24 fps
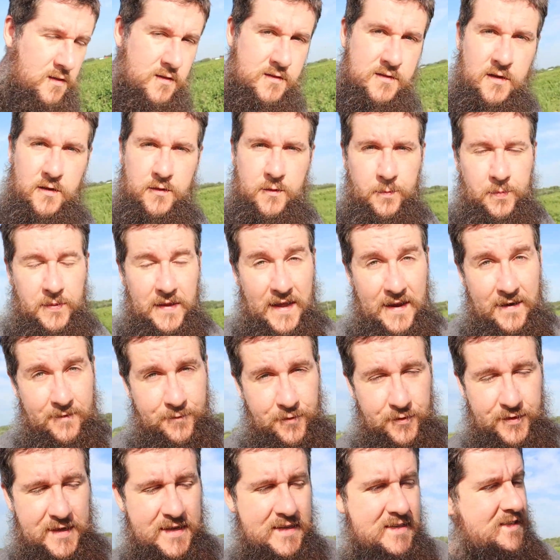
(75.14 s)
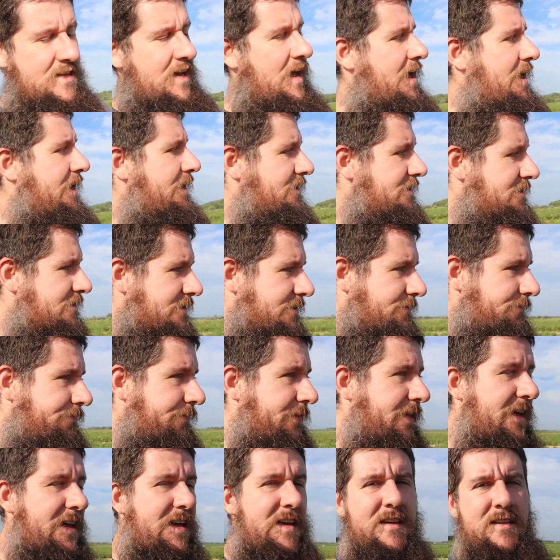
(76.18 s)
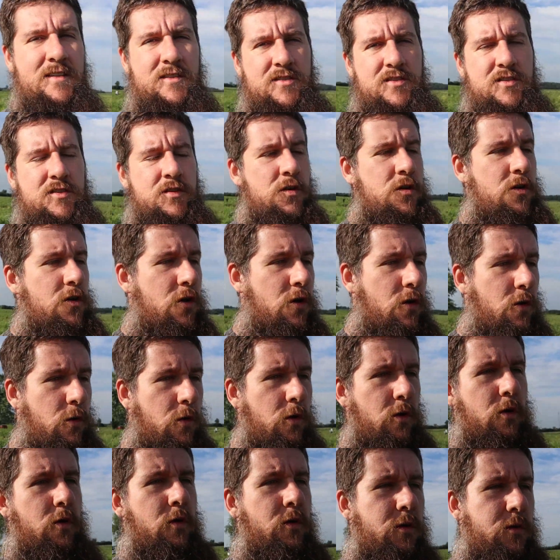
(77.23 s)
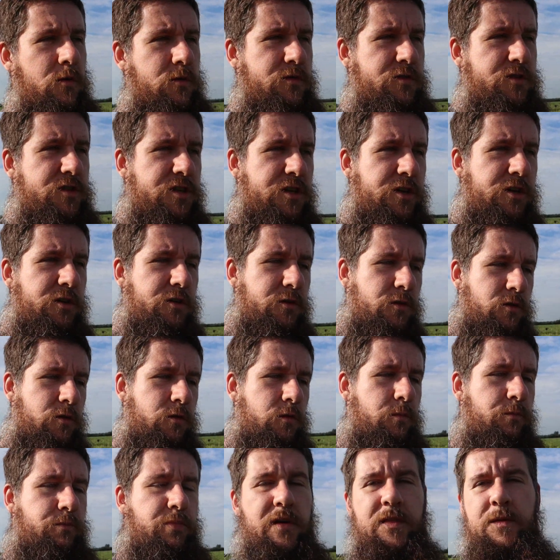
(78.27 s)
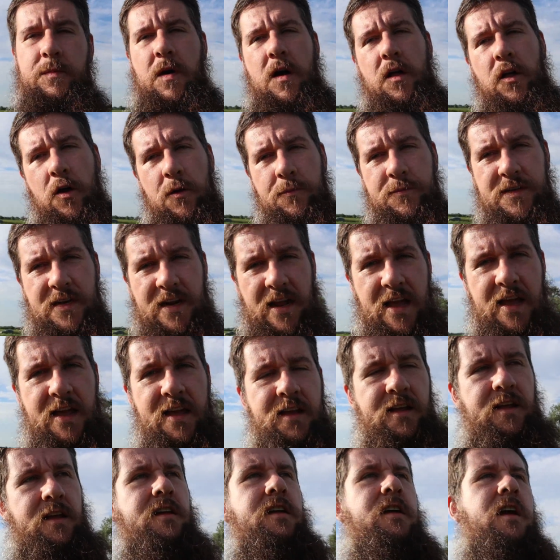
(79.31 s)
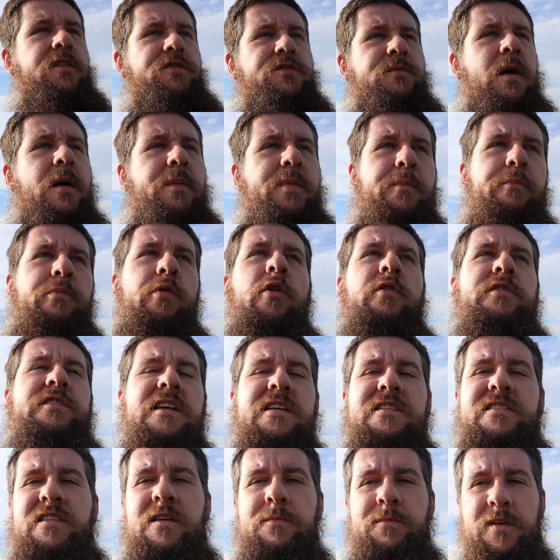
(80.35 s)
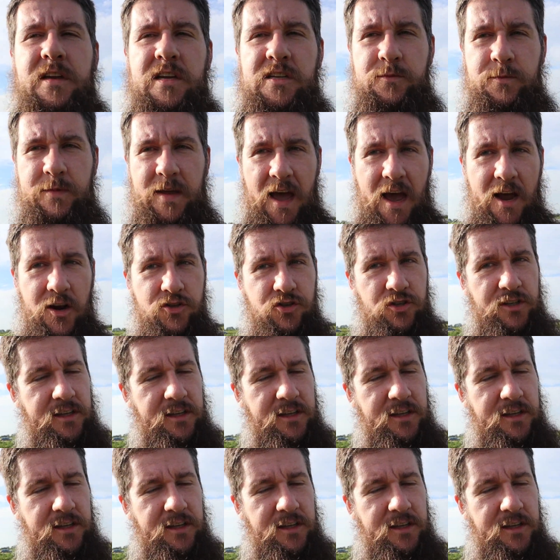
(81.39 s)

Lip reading: So the plan for these guys is to bring them all home today, cut them up and process them, because by